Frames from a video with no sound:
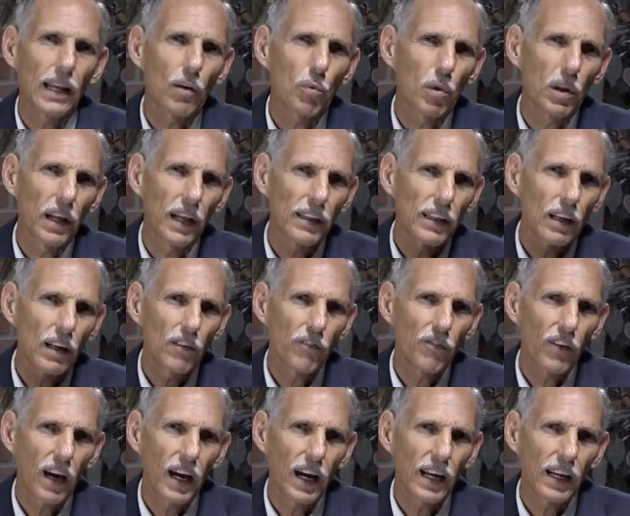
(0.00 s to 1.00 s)
it will
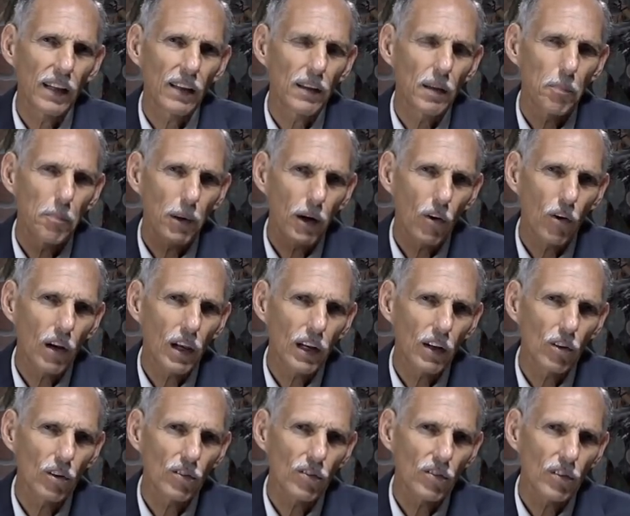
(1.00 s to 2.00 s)
identify the
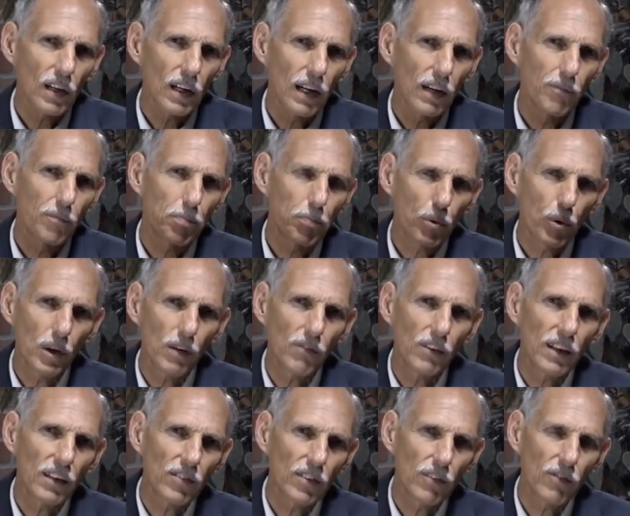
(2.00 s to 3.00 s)
parallels of
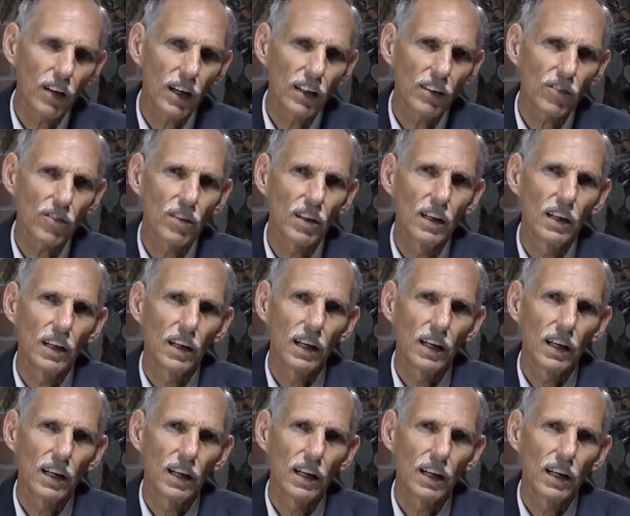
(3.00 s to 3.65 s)
previous events,